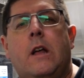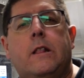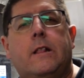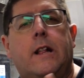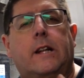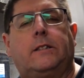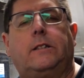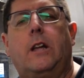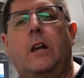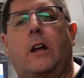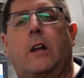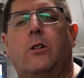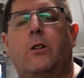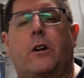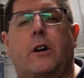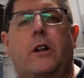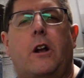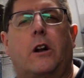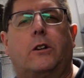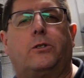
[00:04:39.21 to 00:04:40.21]
Let's take a
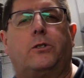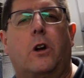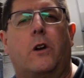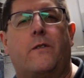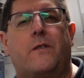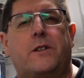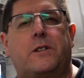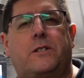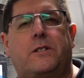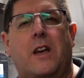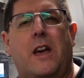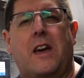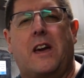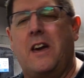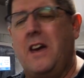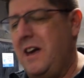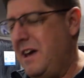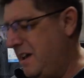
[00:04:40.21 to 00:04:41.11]
look at our service sink.